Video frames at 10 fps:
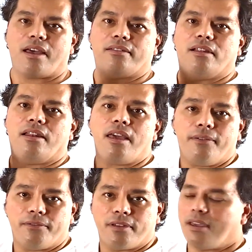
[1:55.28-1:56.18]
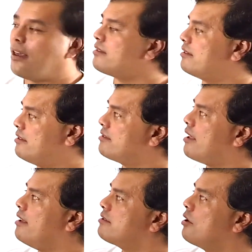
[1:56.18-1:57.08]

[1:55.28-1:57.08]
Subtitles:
at the left, as in this case,